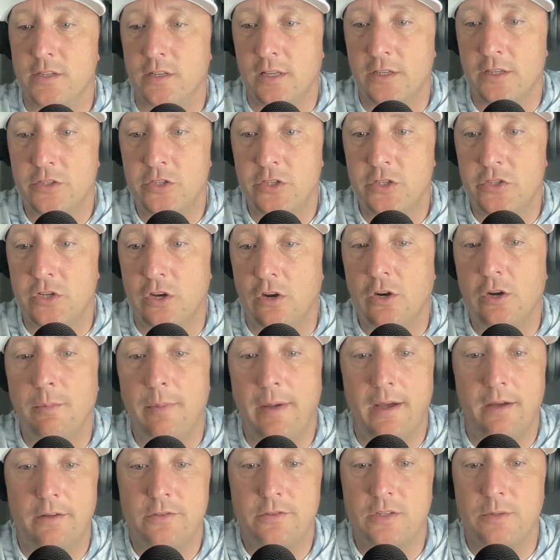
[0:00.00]
And let's just talk
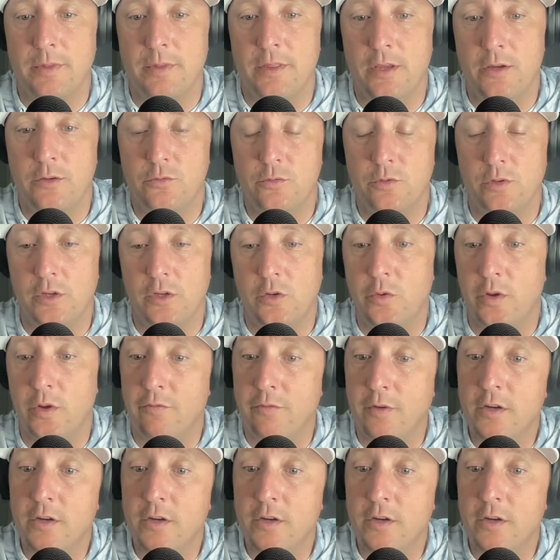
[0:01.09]
about some of those really quick.